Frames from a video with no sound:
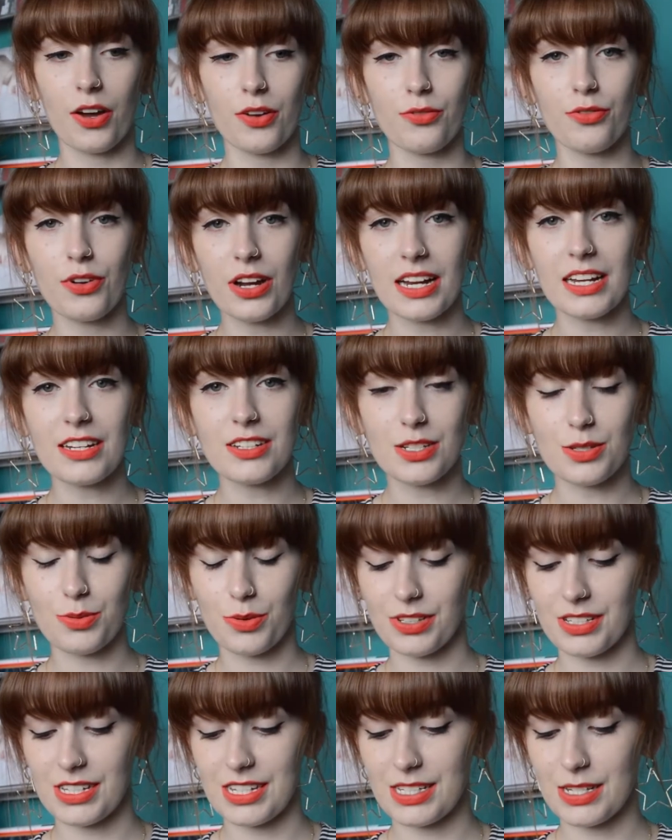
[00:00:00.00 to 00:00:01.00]
I really just
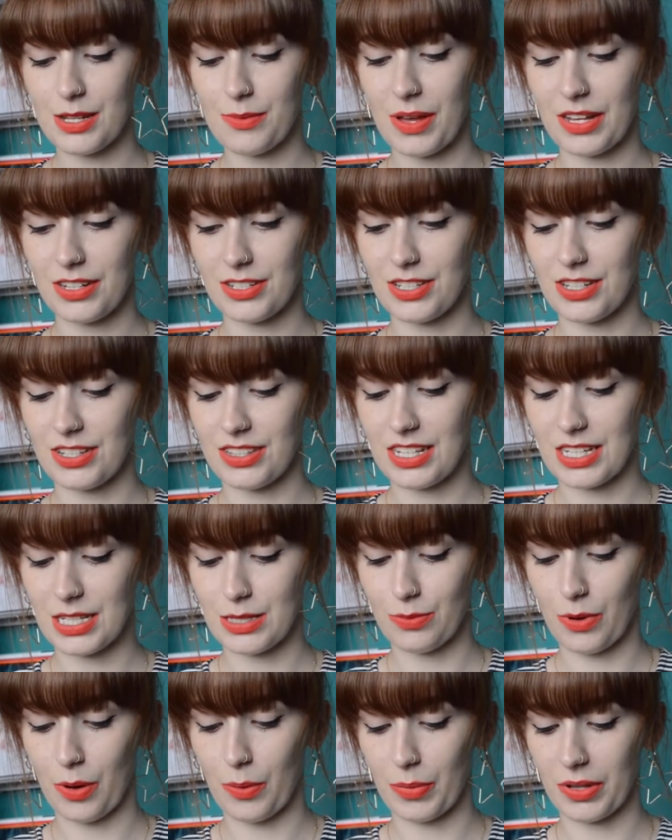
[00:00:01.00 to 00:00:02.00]
wanted to mention
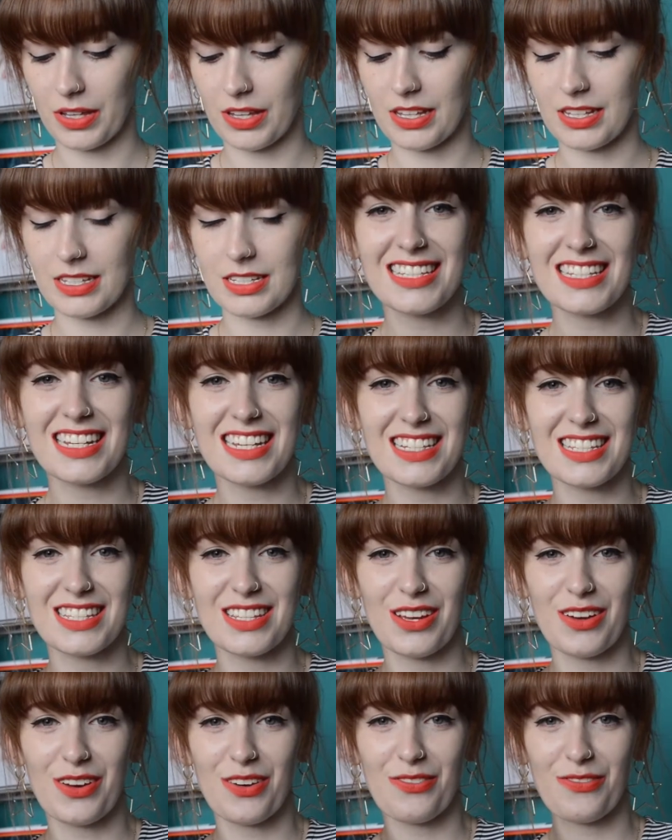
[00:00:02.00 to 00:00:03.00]
this one because this is
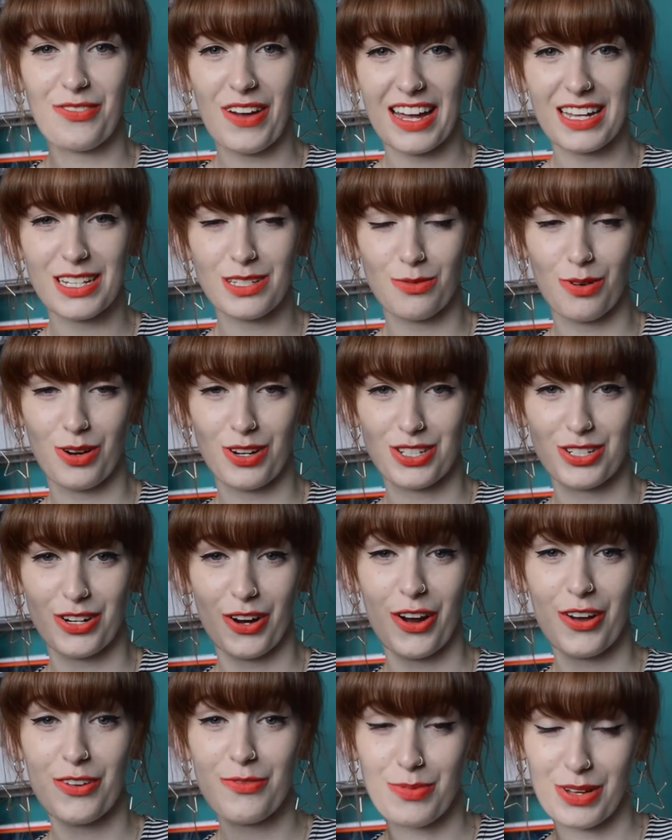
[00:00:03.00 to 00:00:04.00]
the face wash
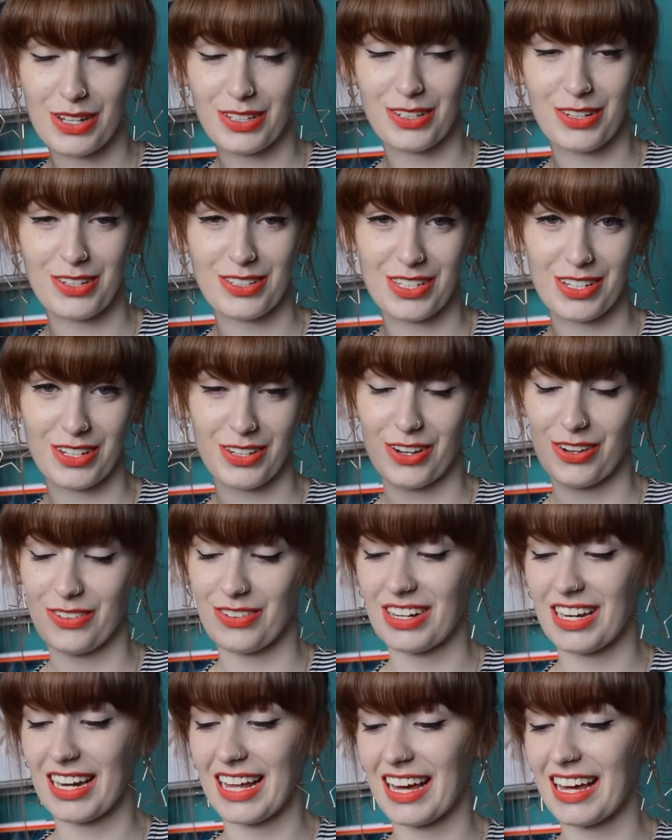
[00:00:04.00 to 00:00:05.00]
I've been using
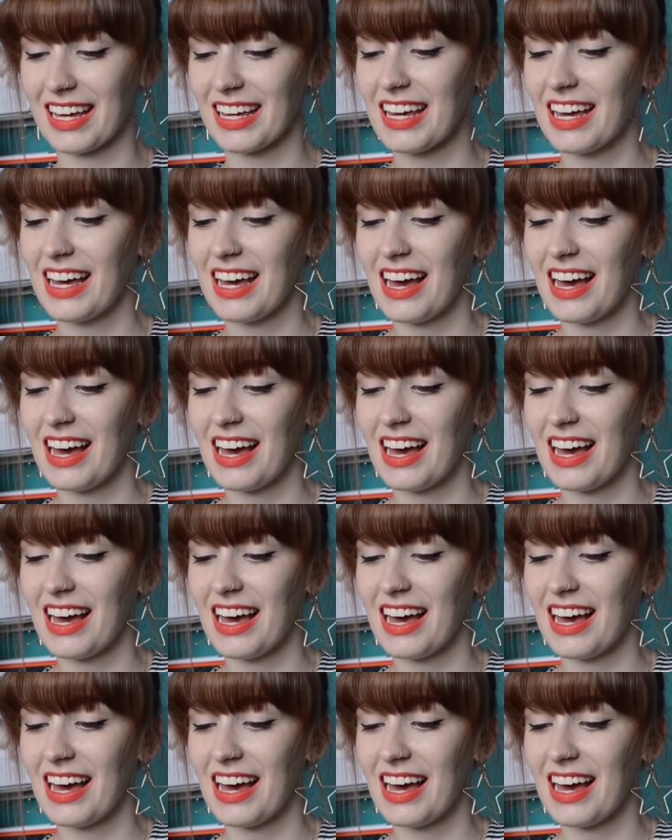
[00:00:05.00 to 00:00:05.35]
currently.